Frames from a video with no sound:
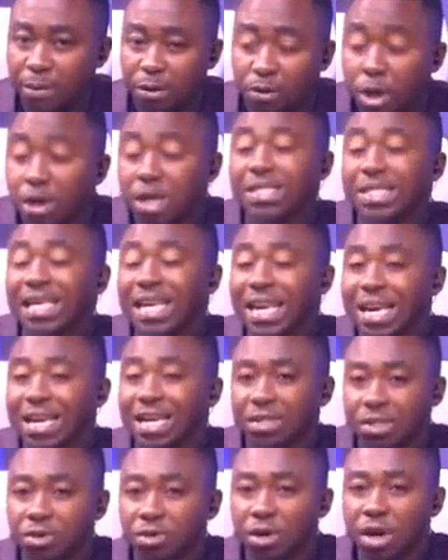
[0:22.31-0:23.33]
But, well, he's
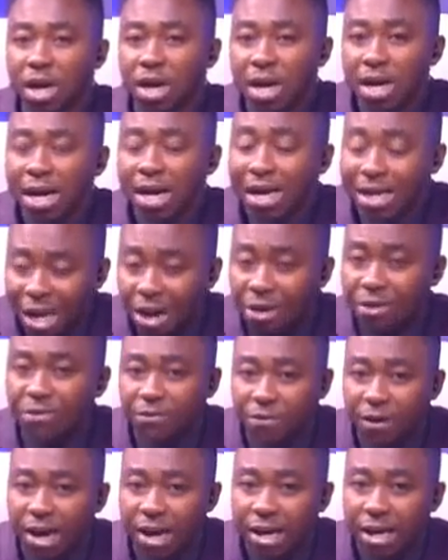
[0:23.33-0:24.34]
here to
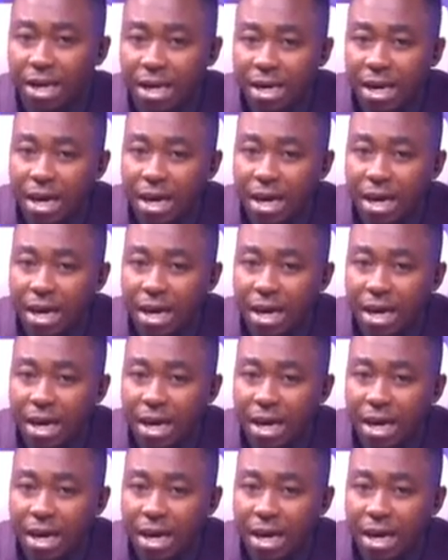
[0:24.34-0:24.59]
clarify